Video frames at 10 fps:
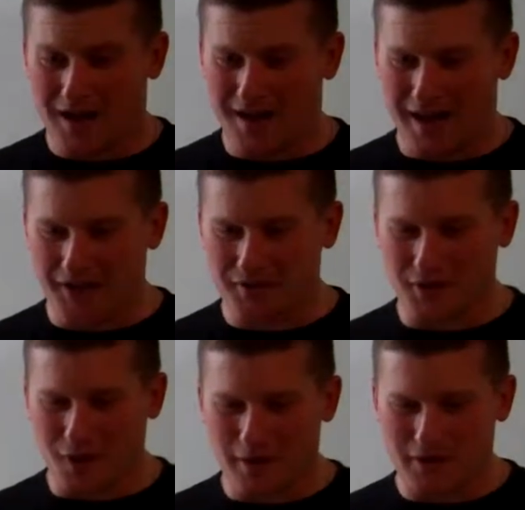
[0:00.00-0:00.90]

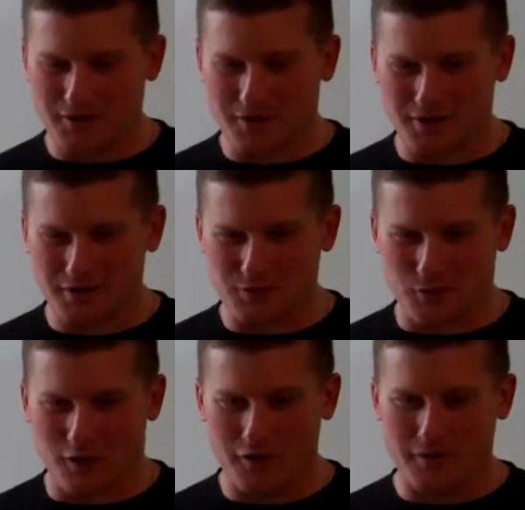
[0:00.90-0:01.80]
Actually, all my instructors
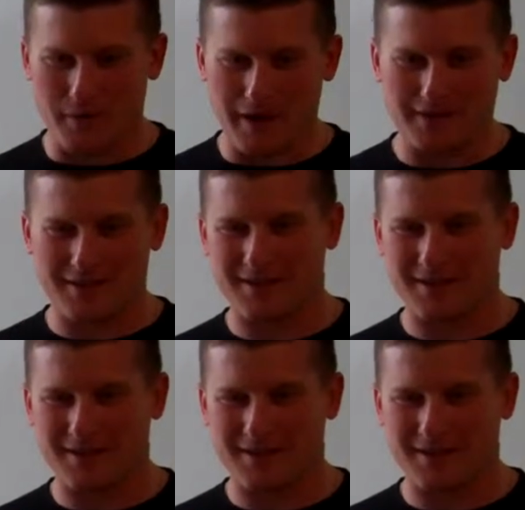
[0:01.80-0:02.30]
were all Hispanic,